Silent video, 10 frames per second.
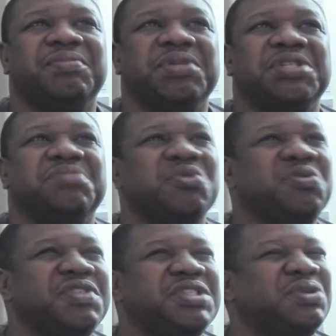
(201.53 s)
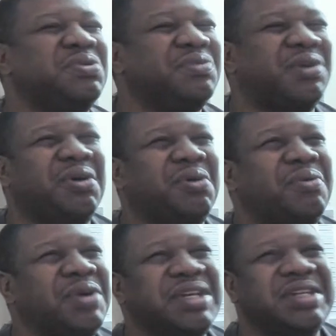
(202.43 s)
but his movies don't
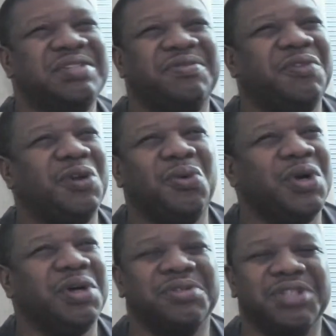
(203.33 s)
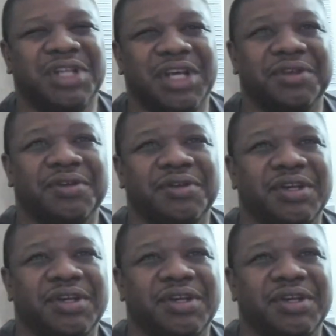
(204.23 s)
always flow well together.